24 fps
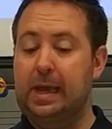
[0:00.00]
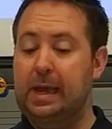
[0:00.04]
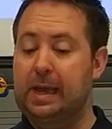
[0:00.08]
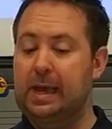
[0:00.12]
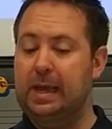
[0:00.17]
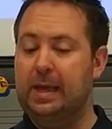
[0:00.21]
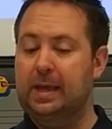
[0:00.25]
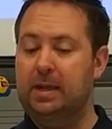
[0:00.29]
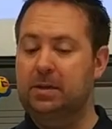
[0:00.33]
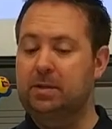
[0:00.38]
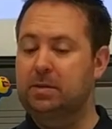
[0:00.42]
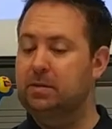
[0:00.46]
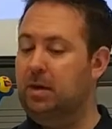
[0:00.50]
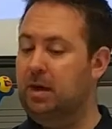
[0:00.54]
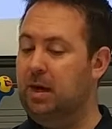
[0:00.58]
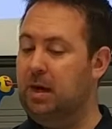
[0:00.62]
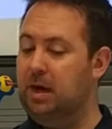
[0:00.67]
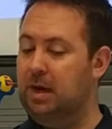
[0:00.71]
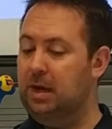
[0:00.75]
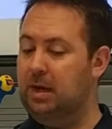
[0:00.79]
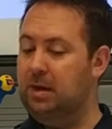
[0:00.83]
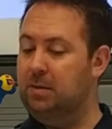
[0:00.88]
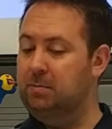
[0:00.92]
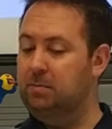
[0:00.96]
And
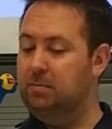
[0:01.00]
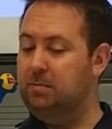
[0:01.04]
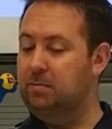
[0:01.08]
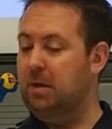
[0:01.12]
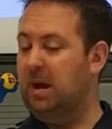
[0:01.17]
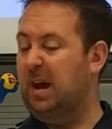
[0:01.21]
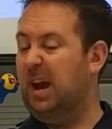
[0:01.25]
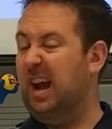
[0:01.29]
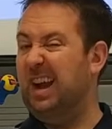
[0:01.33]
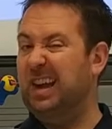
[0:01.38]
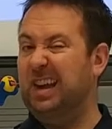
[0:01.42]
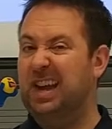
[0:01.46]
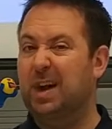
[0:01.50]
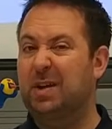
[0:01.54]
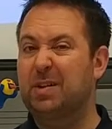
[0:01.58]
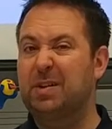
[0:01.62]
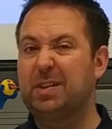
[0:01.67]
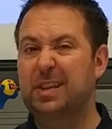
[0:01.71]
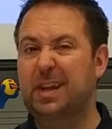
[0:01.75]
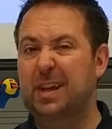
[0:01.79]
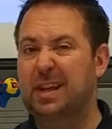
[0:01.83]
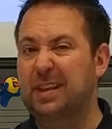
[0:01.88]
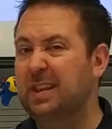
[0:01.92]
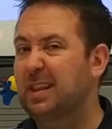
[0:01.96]
I
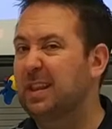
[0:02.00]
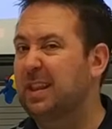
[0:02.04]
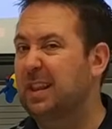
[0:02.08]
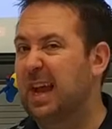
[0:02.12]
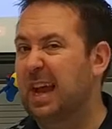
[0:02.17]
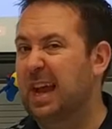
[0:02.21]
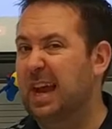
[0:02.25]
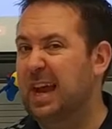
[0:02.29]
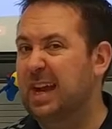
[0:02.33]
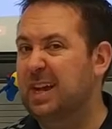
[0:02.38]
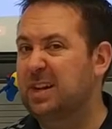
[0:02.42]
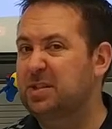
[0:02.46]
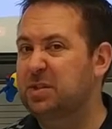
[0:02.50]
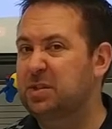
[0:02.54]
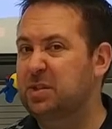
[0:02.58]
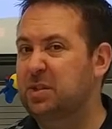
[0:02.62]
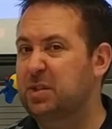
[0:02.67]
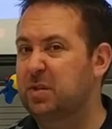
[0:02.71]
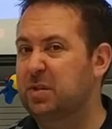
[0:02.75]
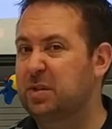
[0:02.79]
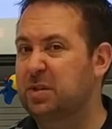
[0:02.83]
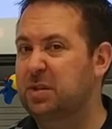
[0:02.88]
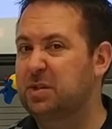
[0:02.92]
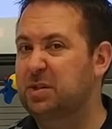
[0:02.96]
counted that
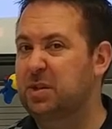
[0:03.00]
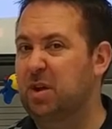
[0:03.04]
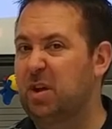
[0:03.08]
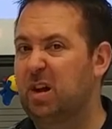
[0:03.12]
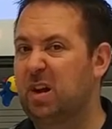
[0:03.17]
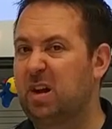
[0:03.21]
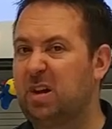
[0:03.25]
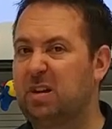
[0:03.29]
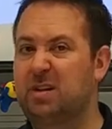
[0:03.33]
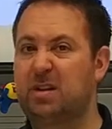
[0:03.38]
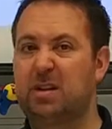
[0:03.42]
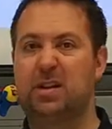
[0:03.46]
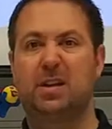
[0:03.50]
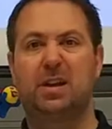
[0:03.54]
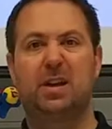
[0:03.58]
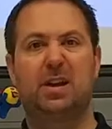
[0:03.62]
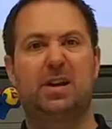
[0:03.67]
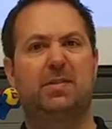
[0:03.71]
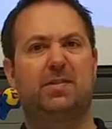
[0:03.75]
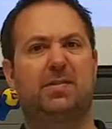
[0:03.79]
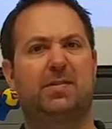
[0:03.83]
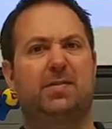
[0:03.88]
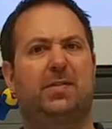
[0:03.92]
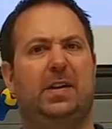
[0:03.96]
last note of the song
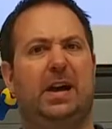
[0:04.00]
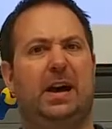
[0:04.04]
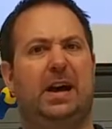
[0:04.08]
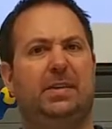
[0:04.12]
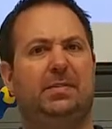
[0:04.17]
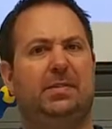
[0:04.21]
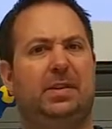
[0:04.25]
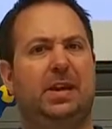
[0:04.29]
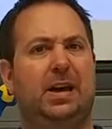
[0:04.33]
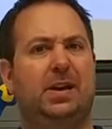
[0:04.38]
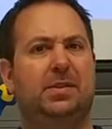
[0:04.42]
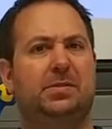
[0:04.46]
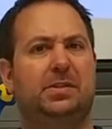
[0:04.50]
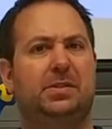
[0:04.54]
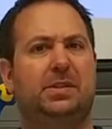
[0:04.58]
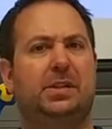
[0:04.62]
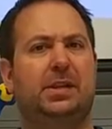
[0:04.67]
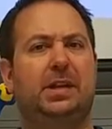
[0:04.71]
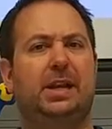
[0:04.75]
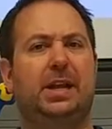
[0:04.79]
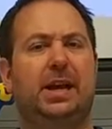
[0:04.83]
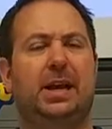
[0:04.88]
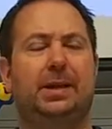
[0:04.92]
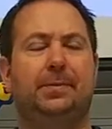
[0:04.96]
5 counts,
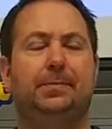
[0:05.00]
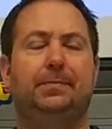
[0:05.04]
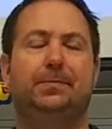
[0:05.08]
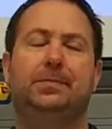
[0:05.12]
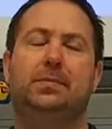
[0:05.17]
didn't I?